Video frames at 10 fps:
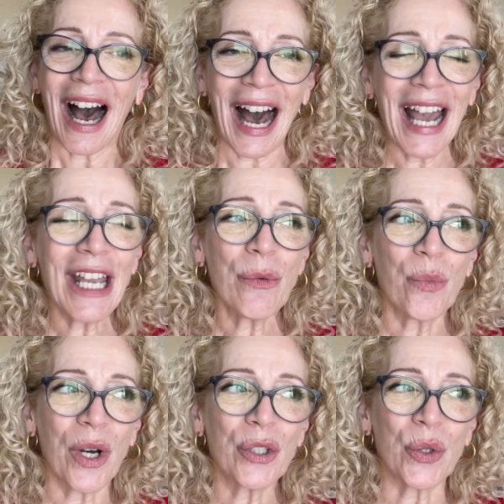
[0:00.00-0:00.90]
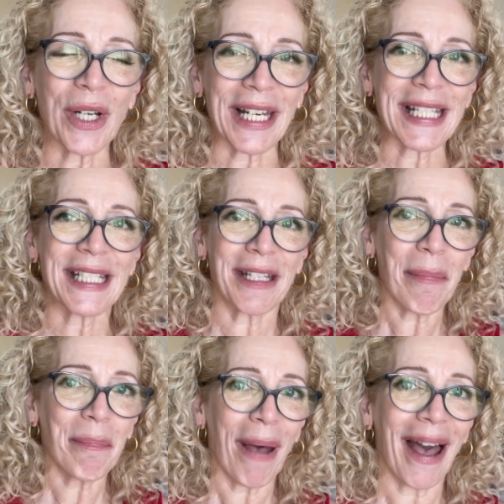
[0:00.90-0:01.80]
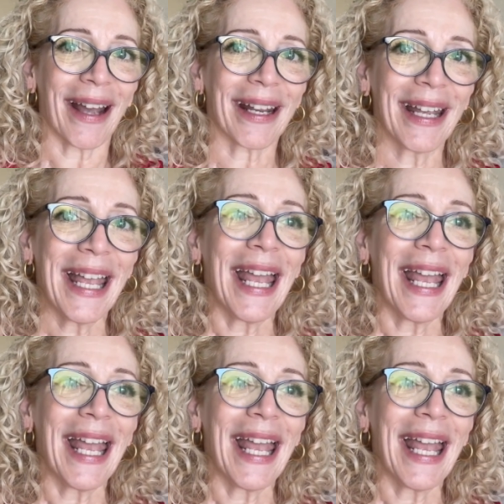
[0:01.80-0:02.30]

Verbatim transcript: I want to kind of step back